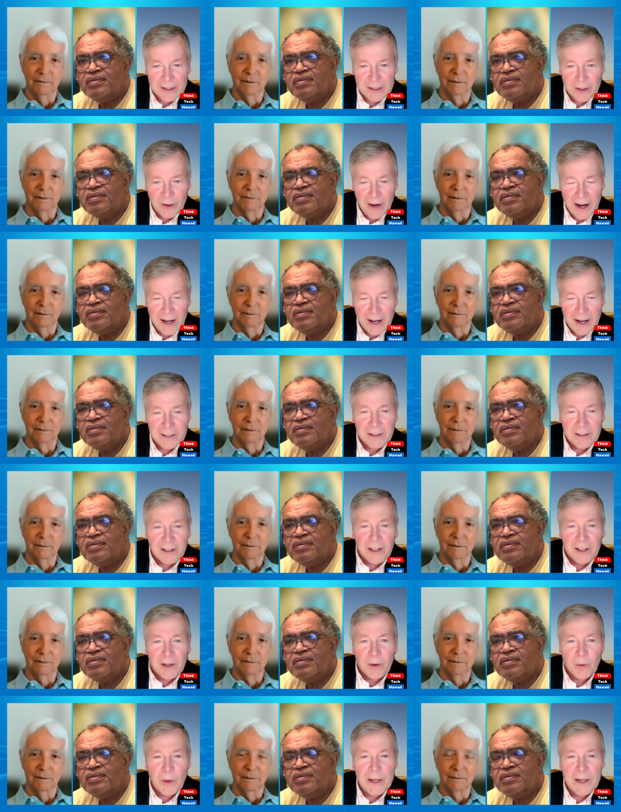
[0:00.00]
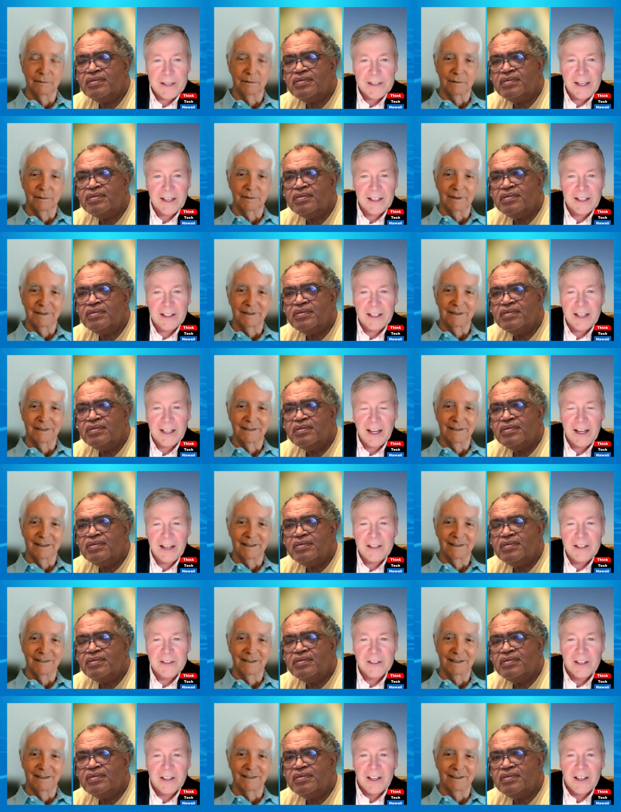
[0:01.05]
Speaker 1: they're on, ways they can
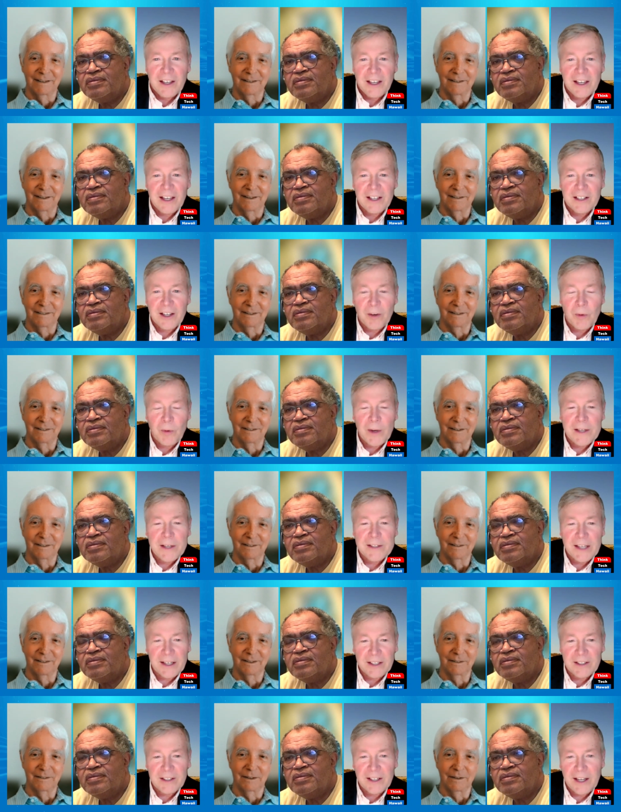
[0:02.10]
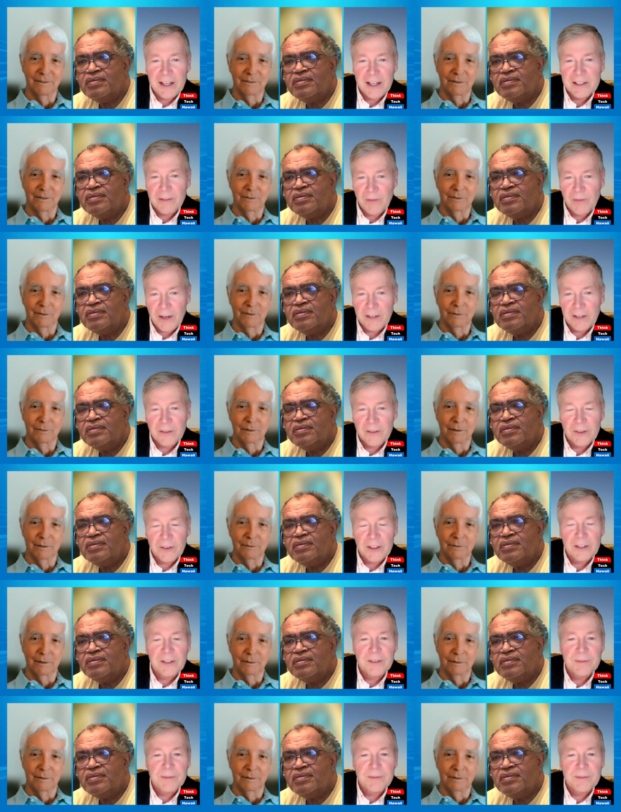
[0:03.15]
engage, and uh, ways they can engage effectively.